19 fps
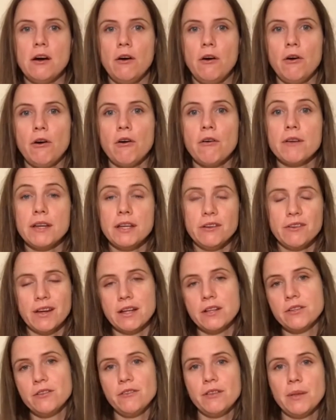or you
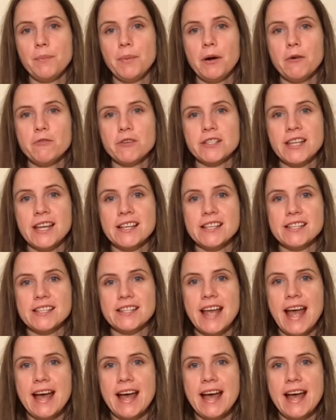can do the post-test